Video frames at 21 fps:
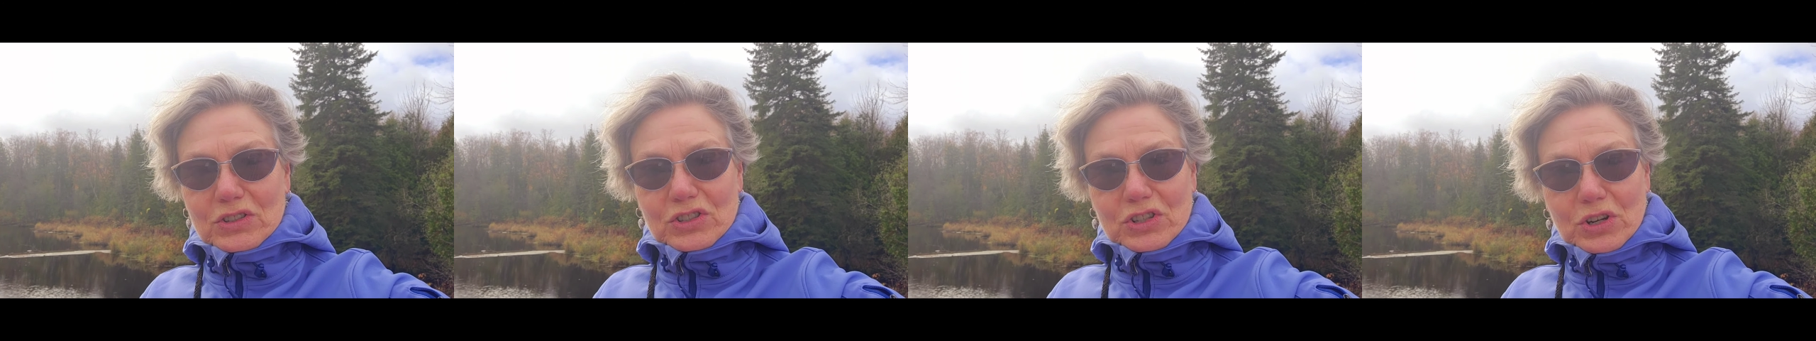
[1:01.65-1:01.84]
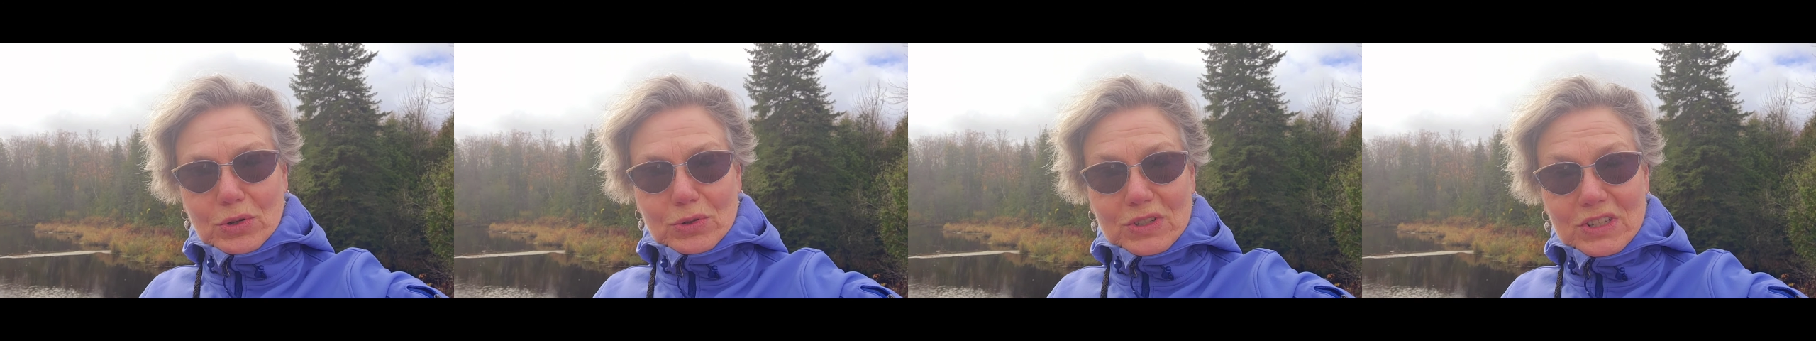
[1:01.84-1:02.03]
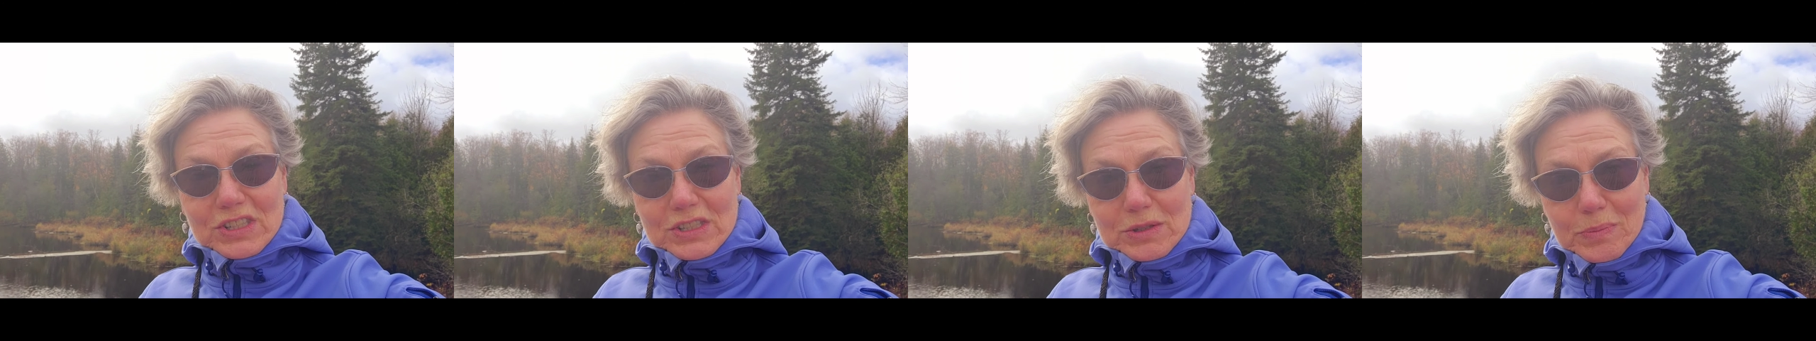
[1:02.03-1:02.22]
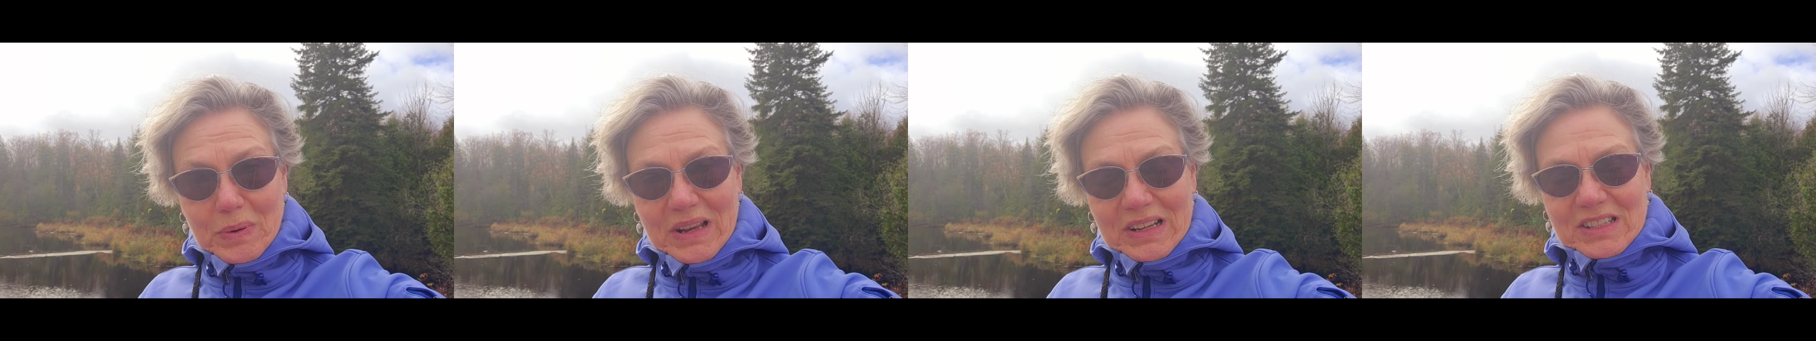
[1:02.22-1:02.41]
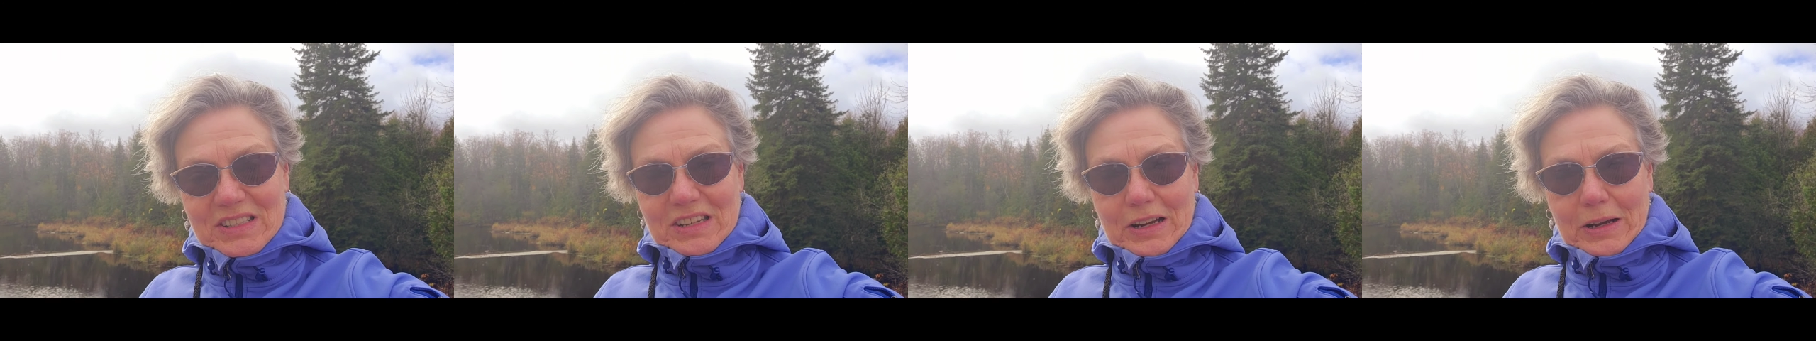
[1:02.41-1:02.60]
Joe
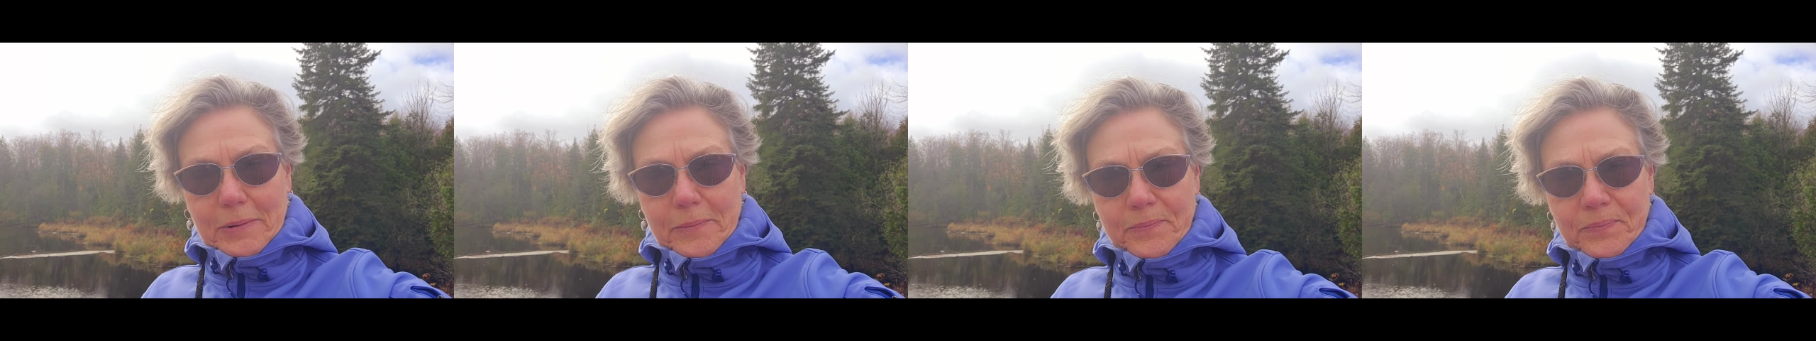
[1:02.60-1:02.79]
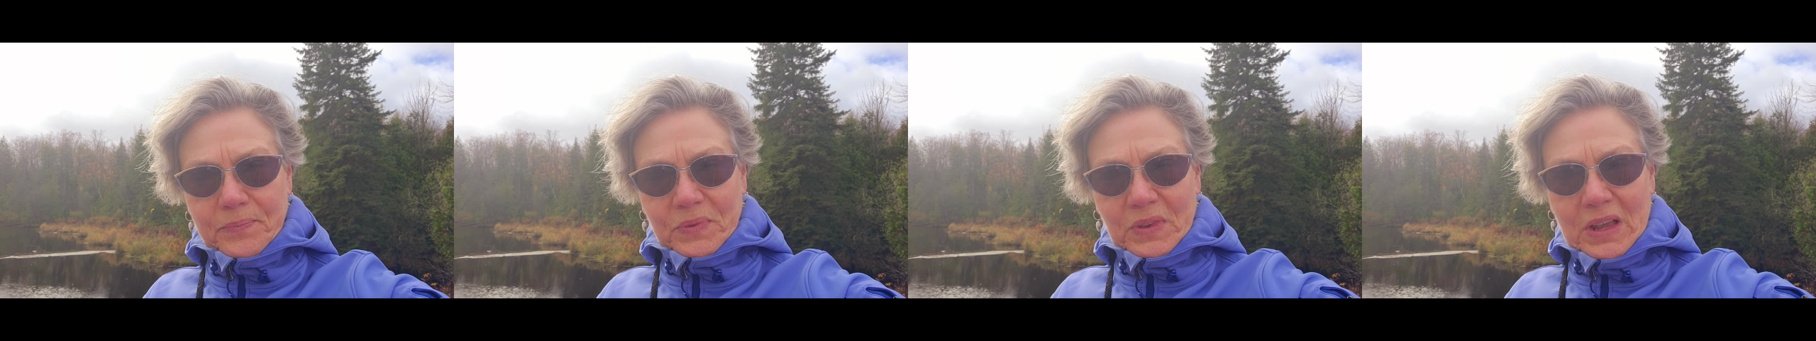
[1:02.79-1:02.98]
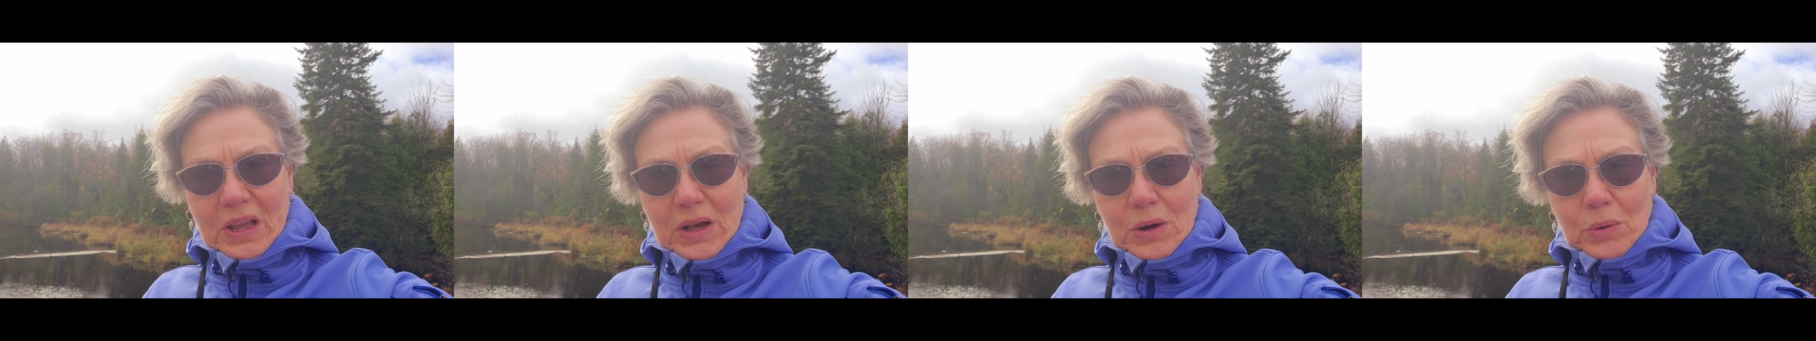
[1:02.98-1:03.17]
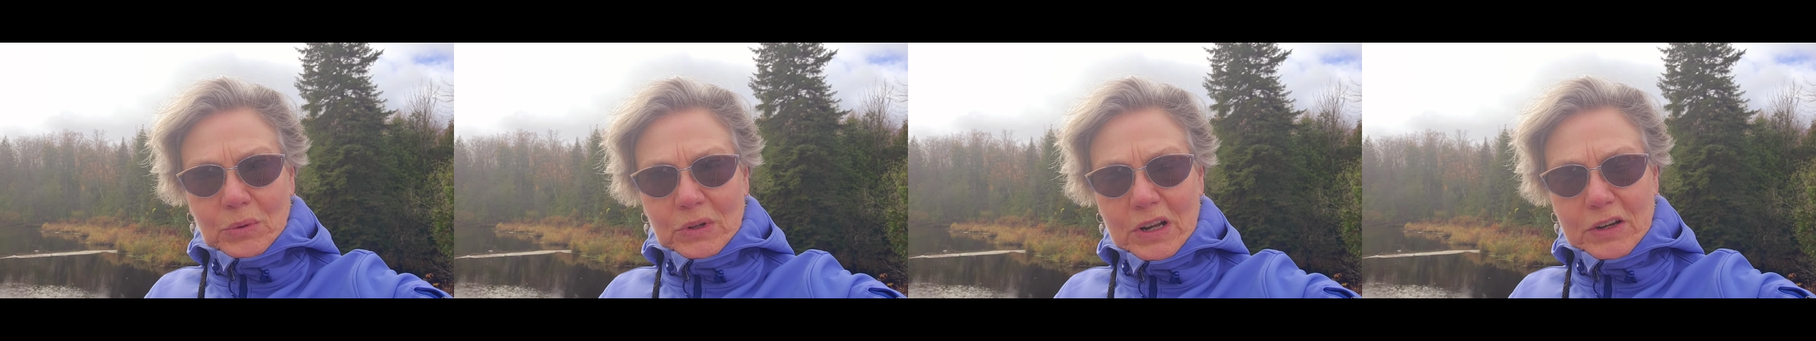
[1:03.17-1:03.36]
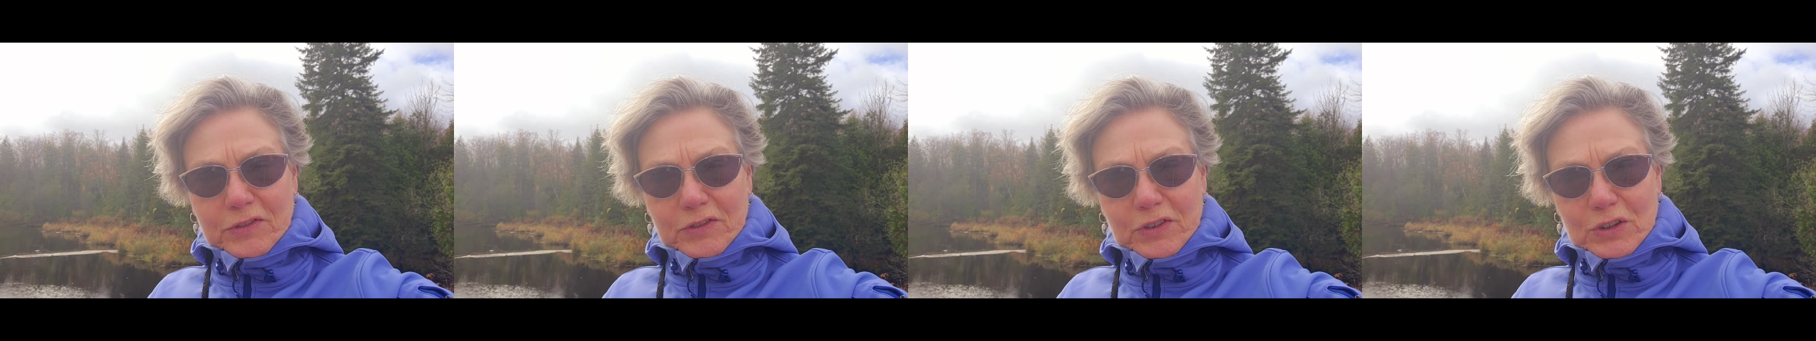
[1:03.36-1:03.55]
Dispenza
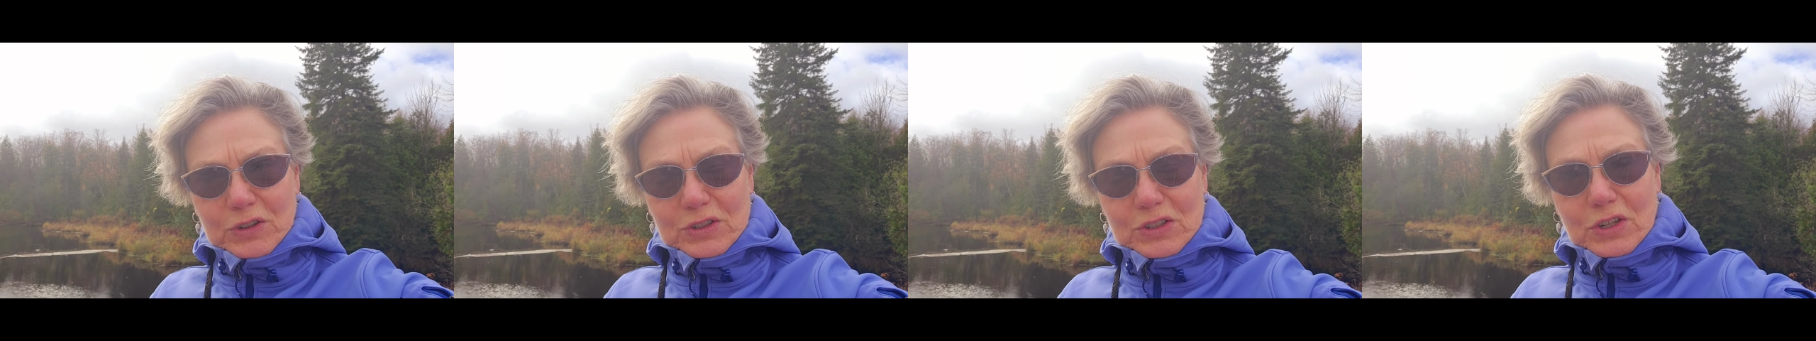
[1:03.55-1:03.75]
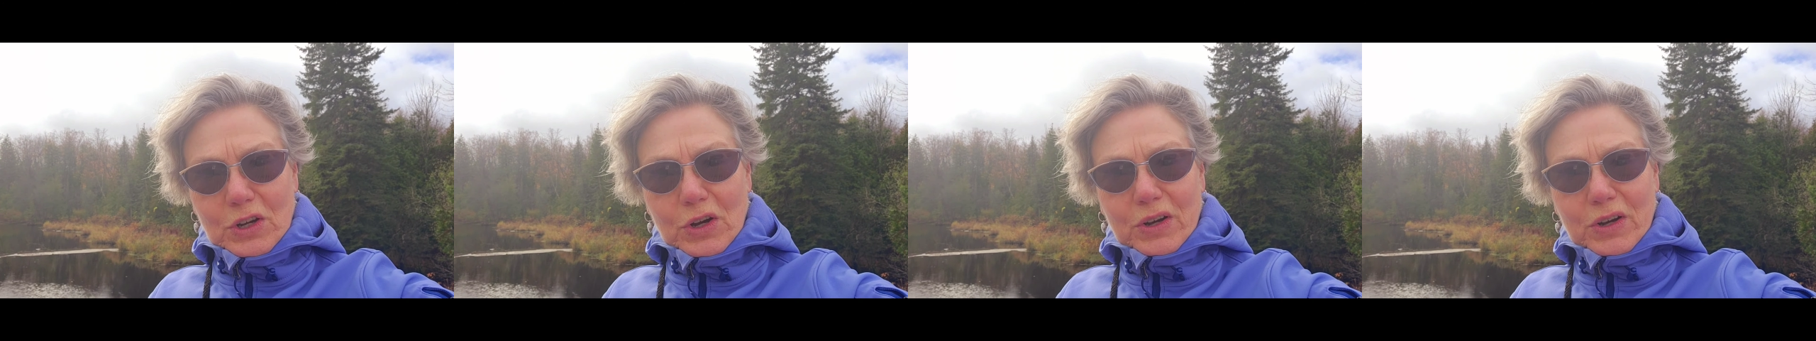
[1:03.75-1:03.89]
when I first